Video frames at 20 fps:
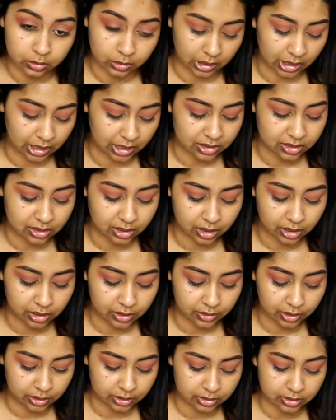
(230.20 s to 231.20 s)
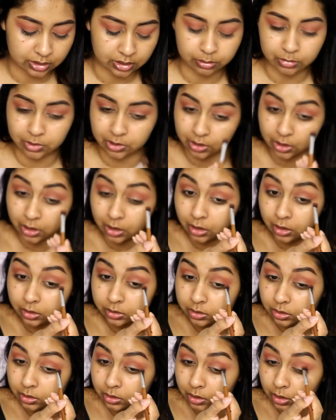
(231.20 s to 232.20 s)
Yeah, it's kind of like the similar colour
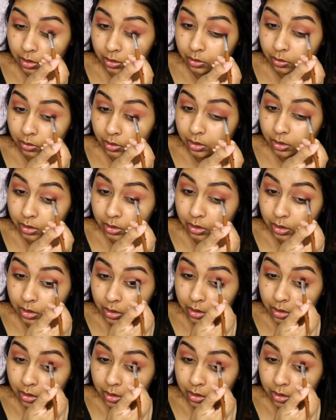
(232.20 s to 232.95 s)
to the other one.